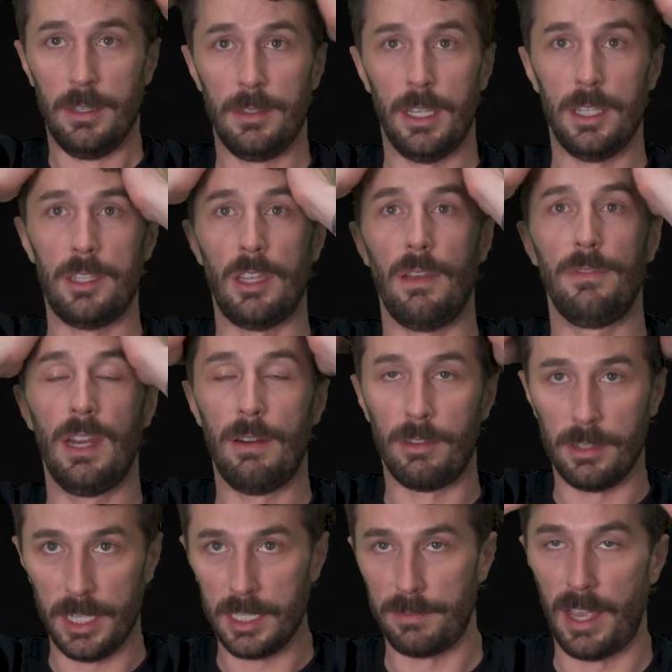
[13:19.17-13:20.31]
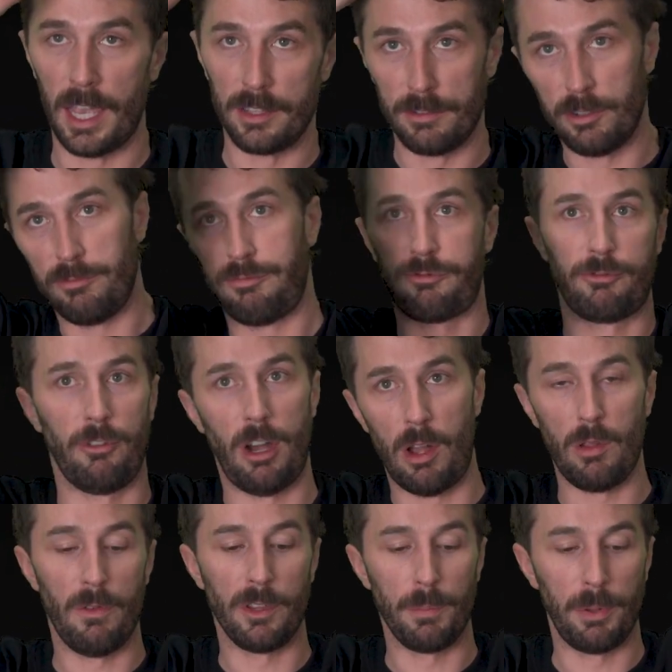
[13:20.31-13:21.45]
that stuff never lays flat. It's just
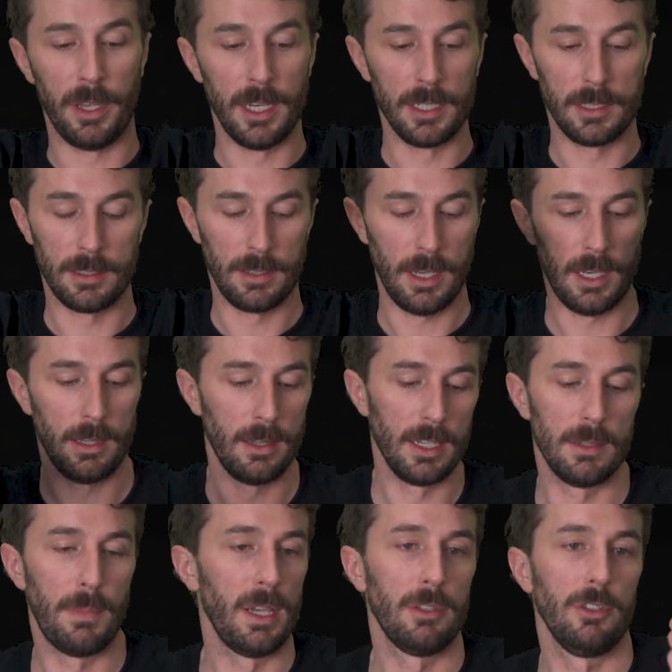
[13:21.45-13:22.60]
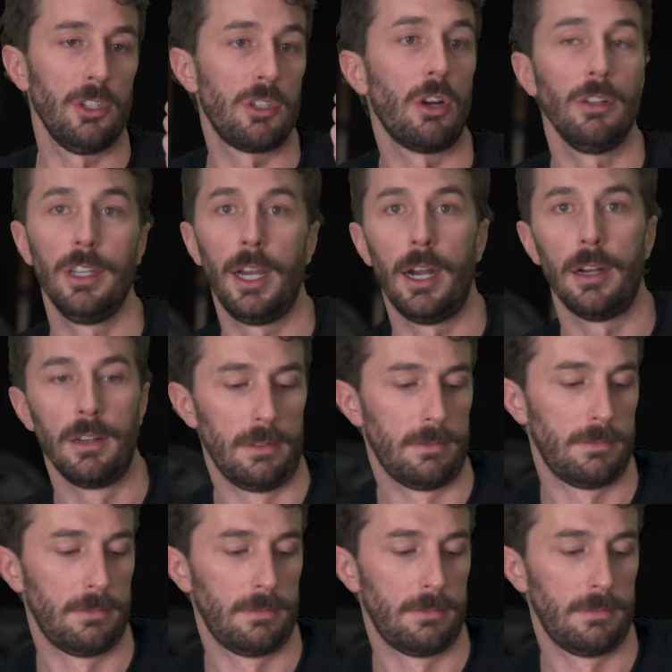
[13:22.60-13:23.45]
all over the place. And this is basically just curly hair.